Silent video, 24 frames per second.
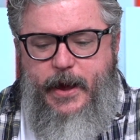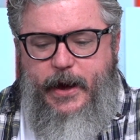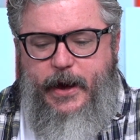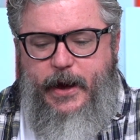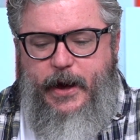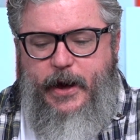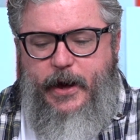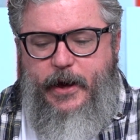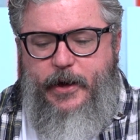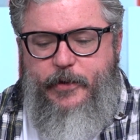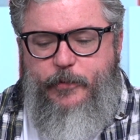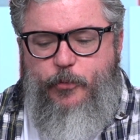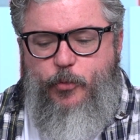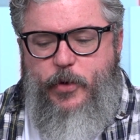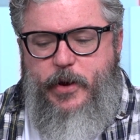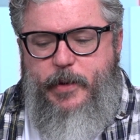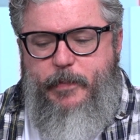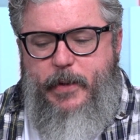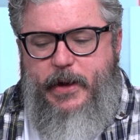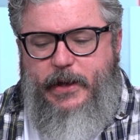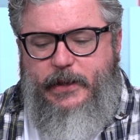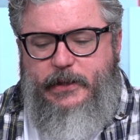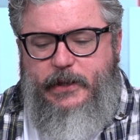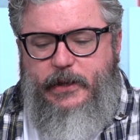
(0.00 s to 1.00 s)
Uh, we
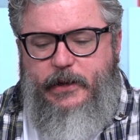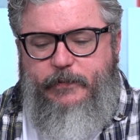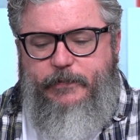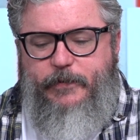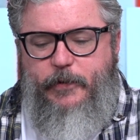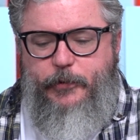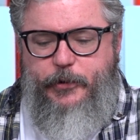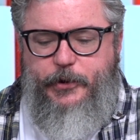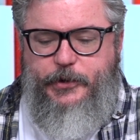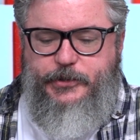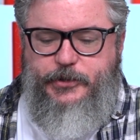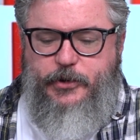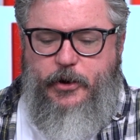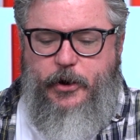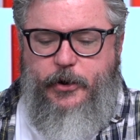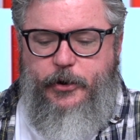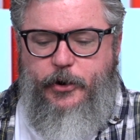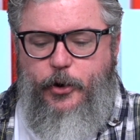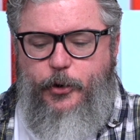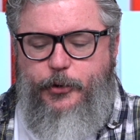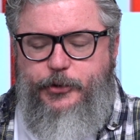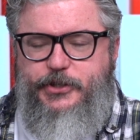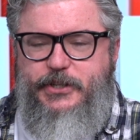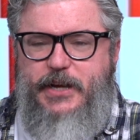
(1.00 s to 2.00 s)
mainly focus
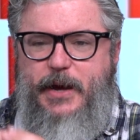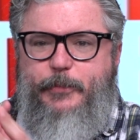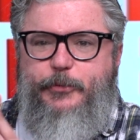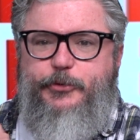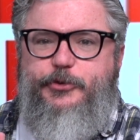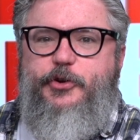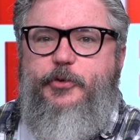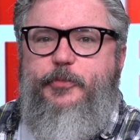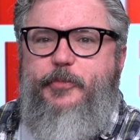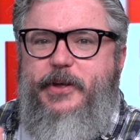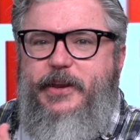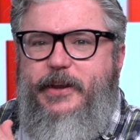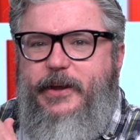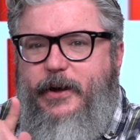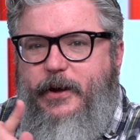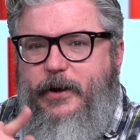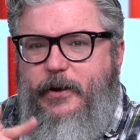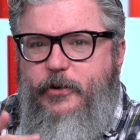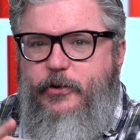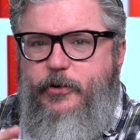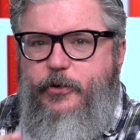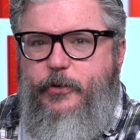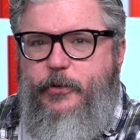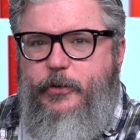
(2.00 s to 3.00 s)
on Osamu Tomita,
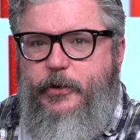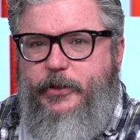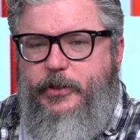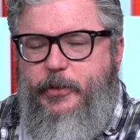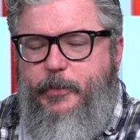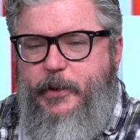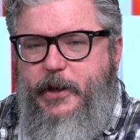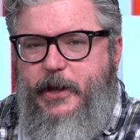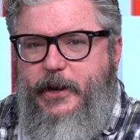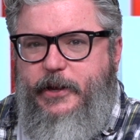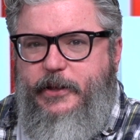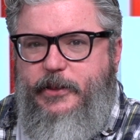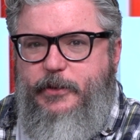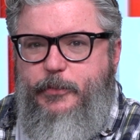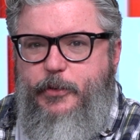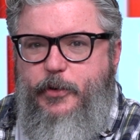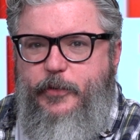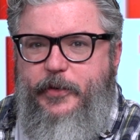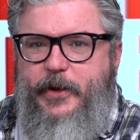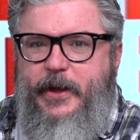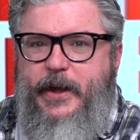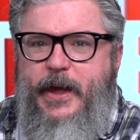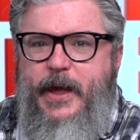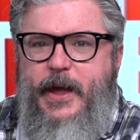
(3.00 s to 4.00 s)
who at the beginning of the
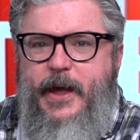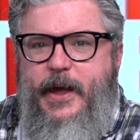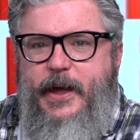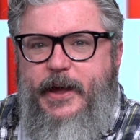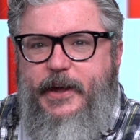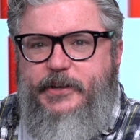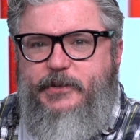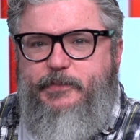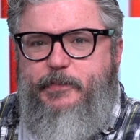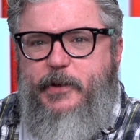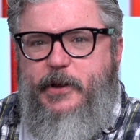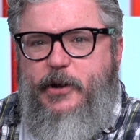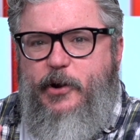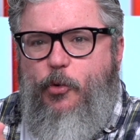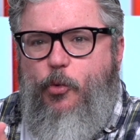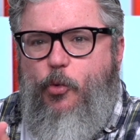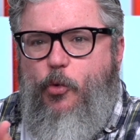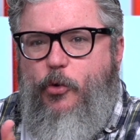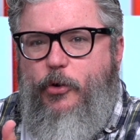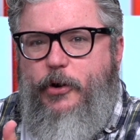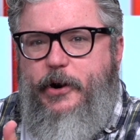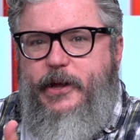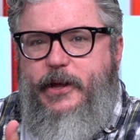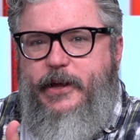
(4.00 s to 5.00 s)
movie is being
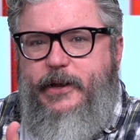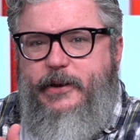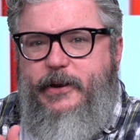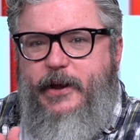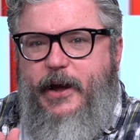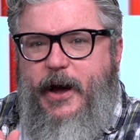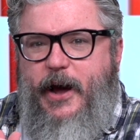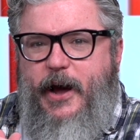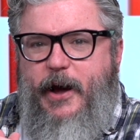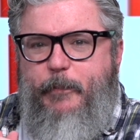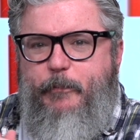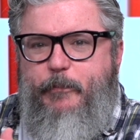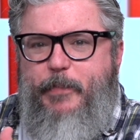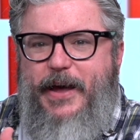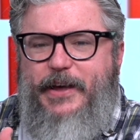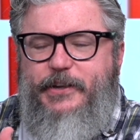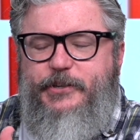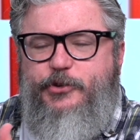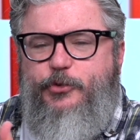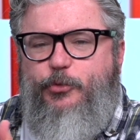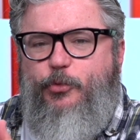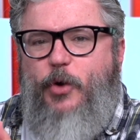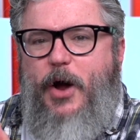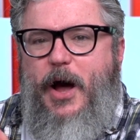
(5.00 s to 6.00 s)
awarded uh,
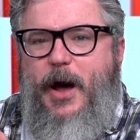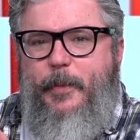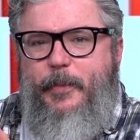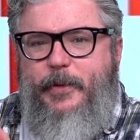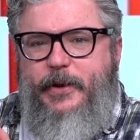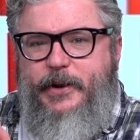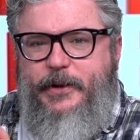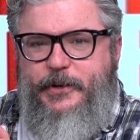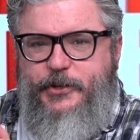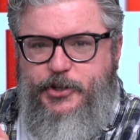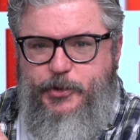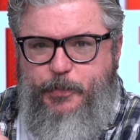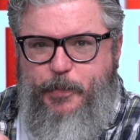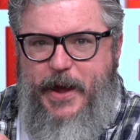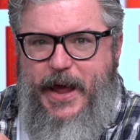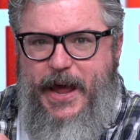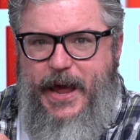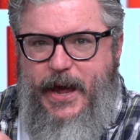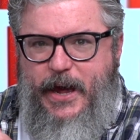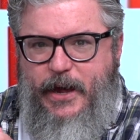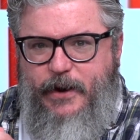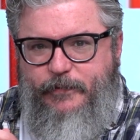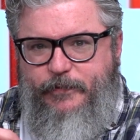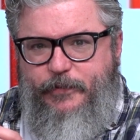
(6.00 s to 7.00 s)
Best Ramen in
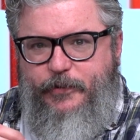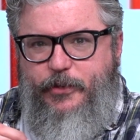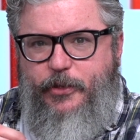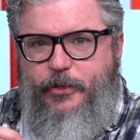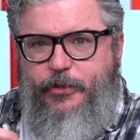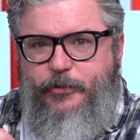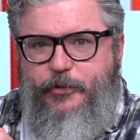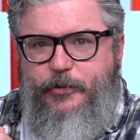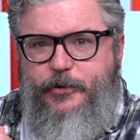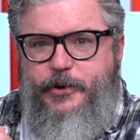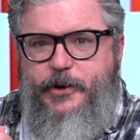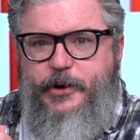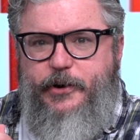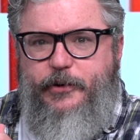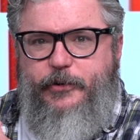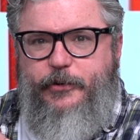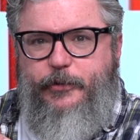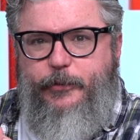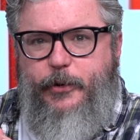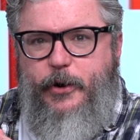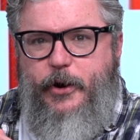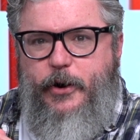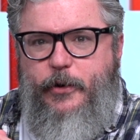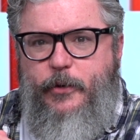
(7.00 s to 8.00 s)
Japan for the third year in
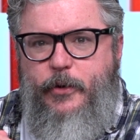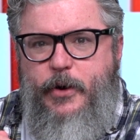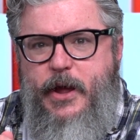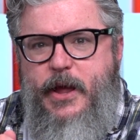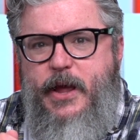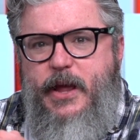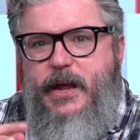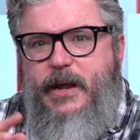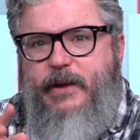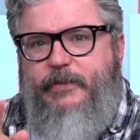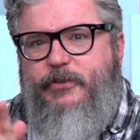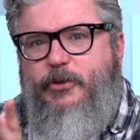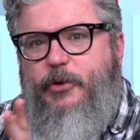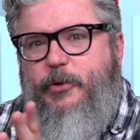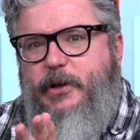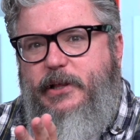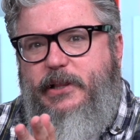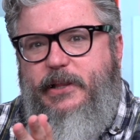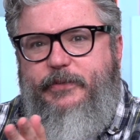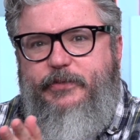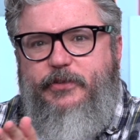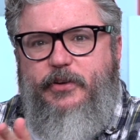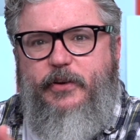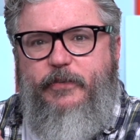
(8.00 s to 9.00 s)
a row, even though he
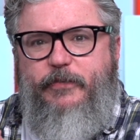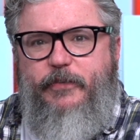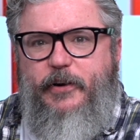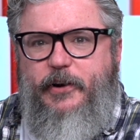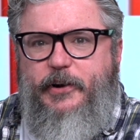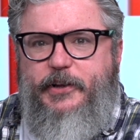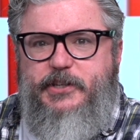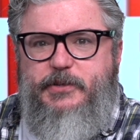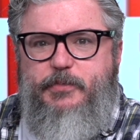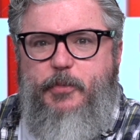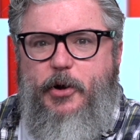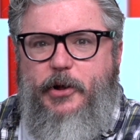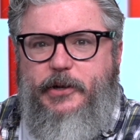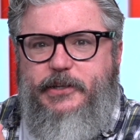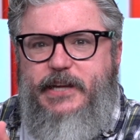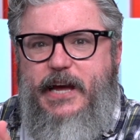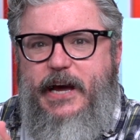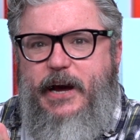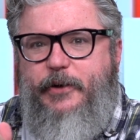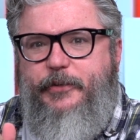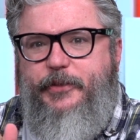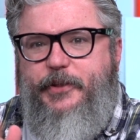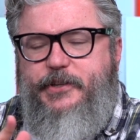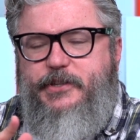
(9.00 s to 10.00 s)
lives in a fairly small
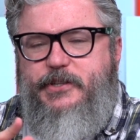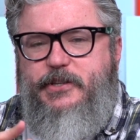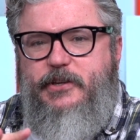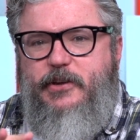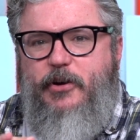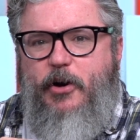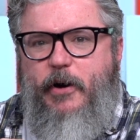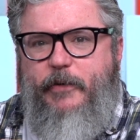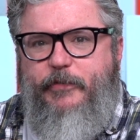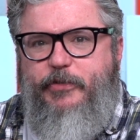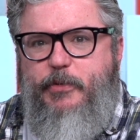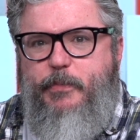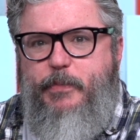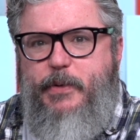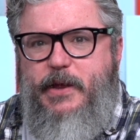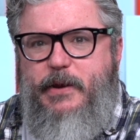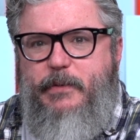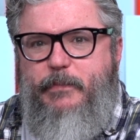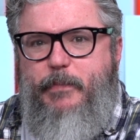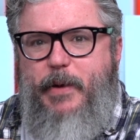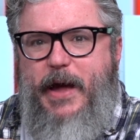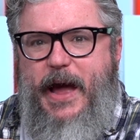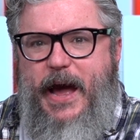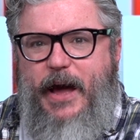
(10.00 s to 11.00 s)
town that's off the
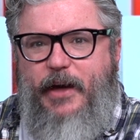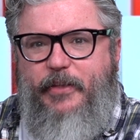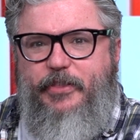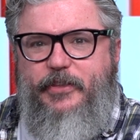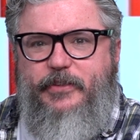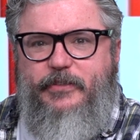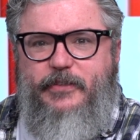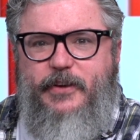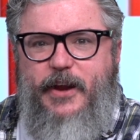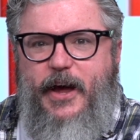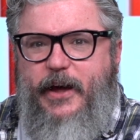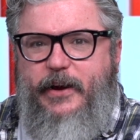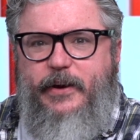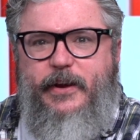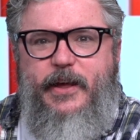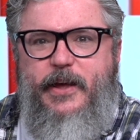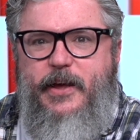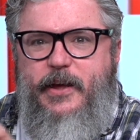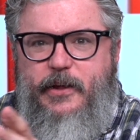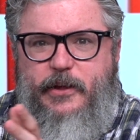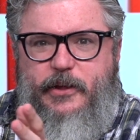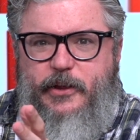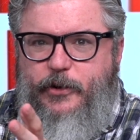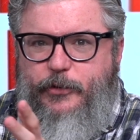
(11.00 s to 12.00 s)
beaten path. It's not,
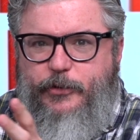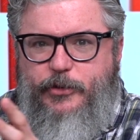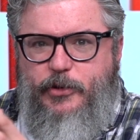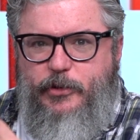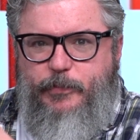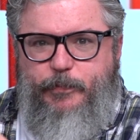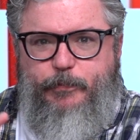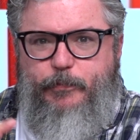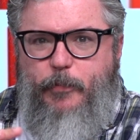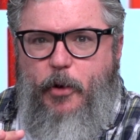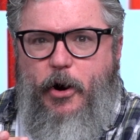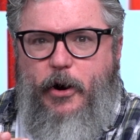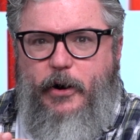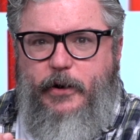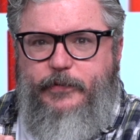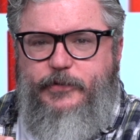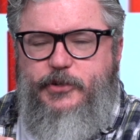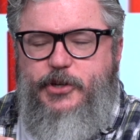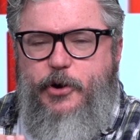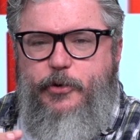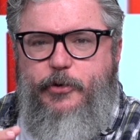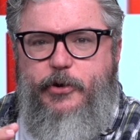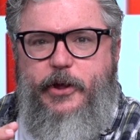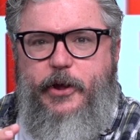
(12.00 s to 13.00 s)
you know, in the heart of
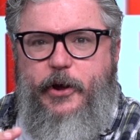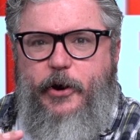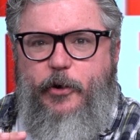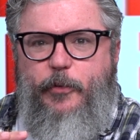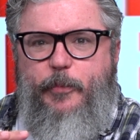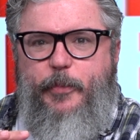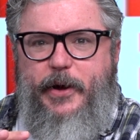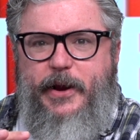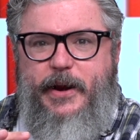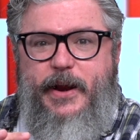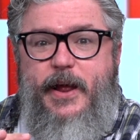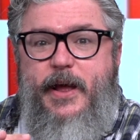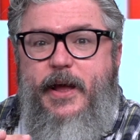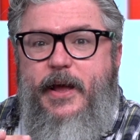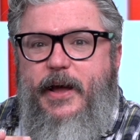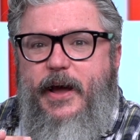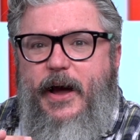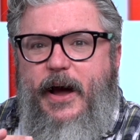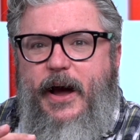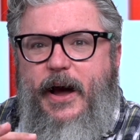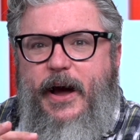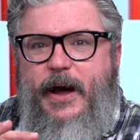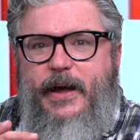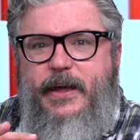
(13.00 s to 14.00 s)
Tokyo, but
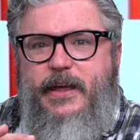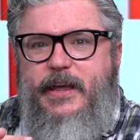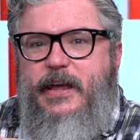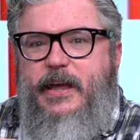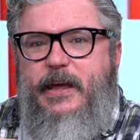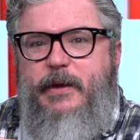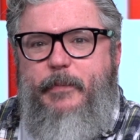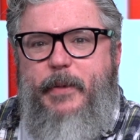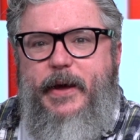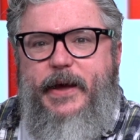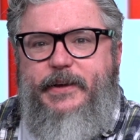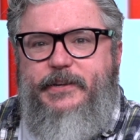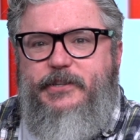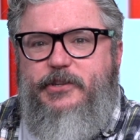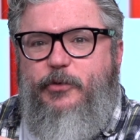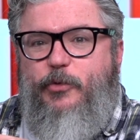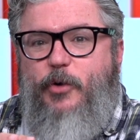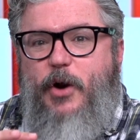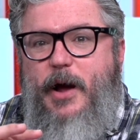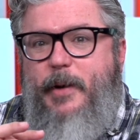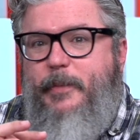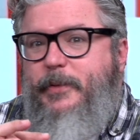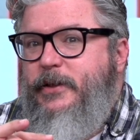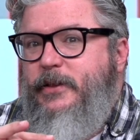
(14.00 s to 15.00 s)
uh, he makes a
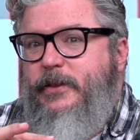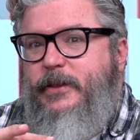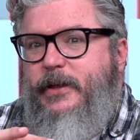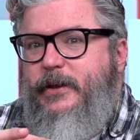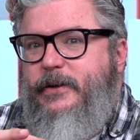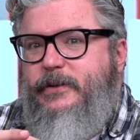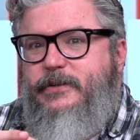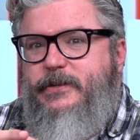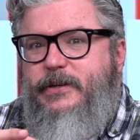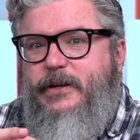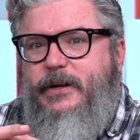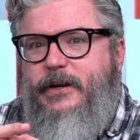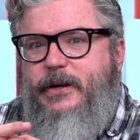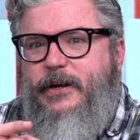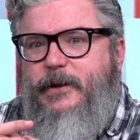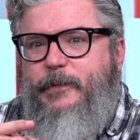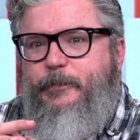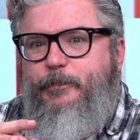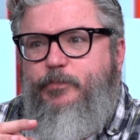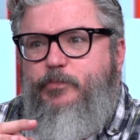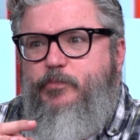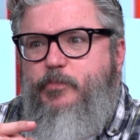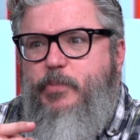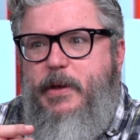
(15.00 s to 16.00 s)
ramen that uh,
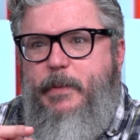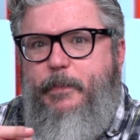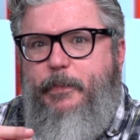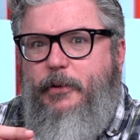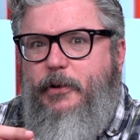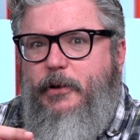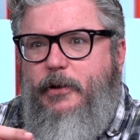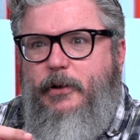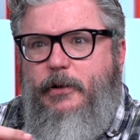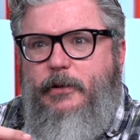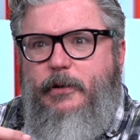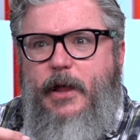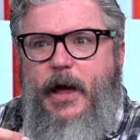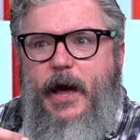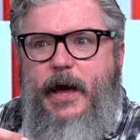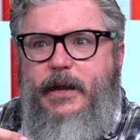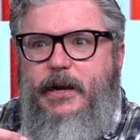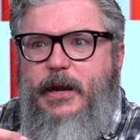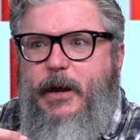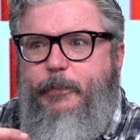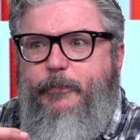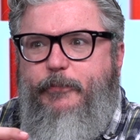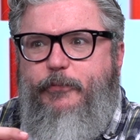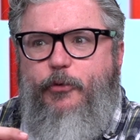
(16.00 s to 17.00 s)
Um, people
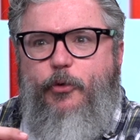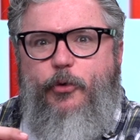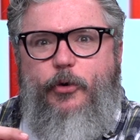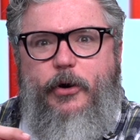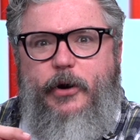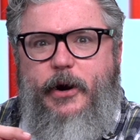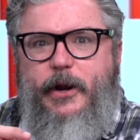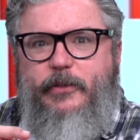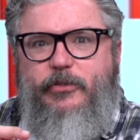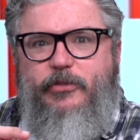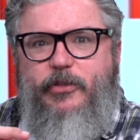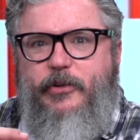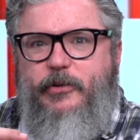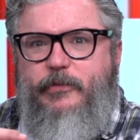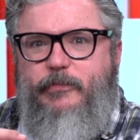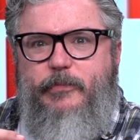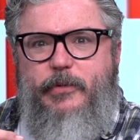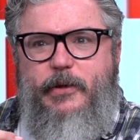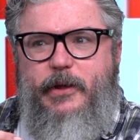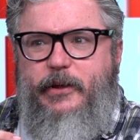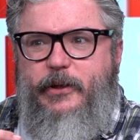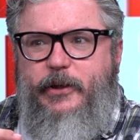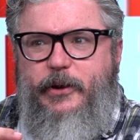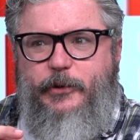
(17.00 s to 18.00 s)
line up for at the,
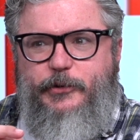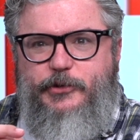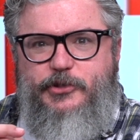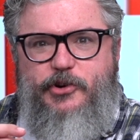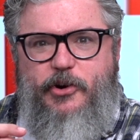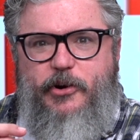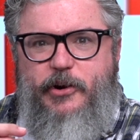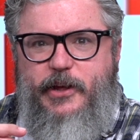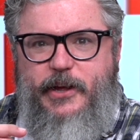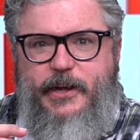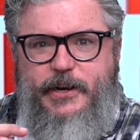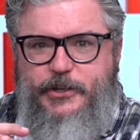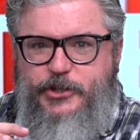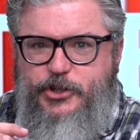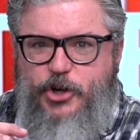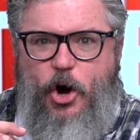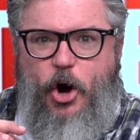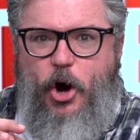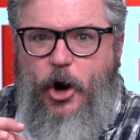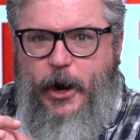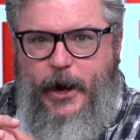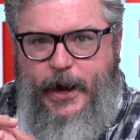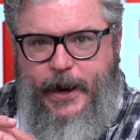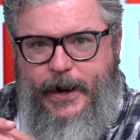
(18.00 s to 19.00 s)
you know, starting at
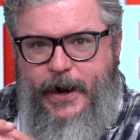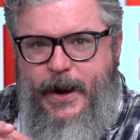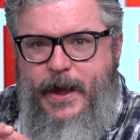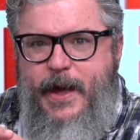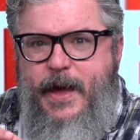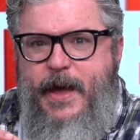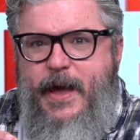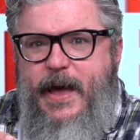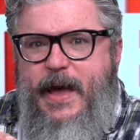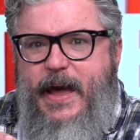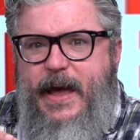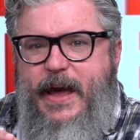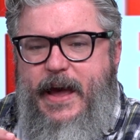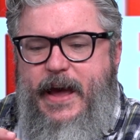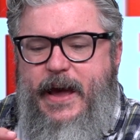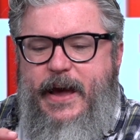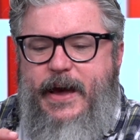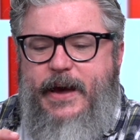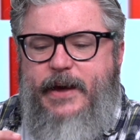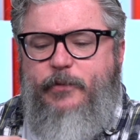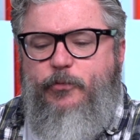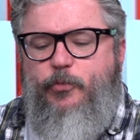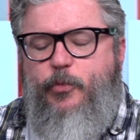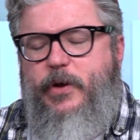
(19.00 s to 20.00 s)
dawn.
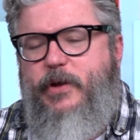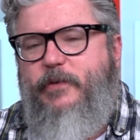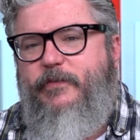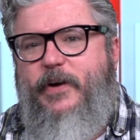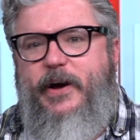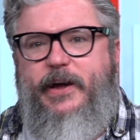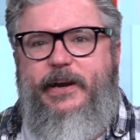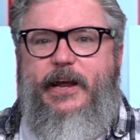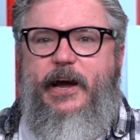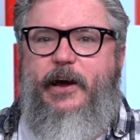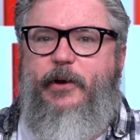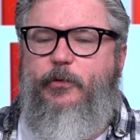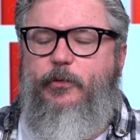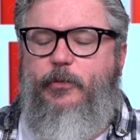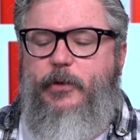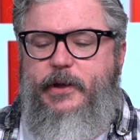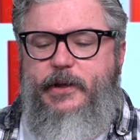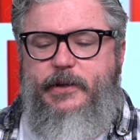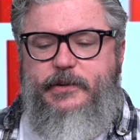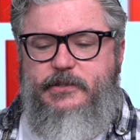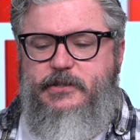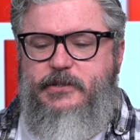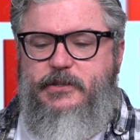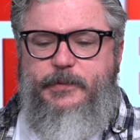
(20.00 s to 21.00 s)
And we find out
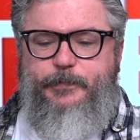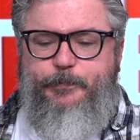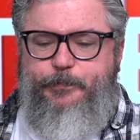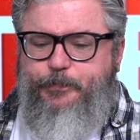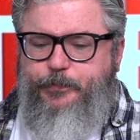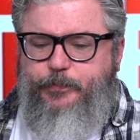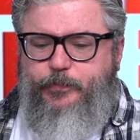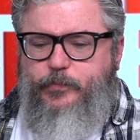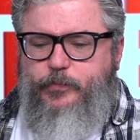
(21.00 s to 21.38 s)
his,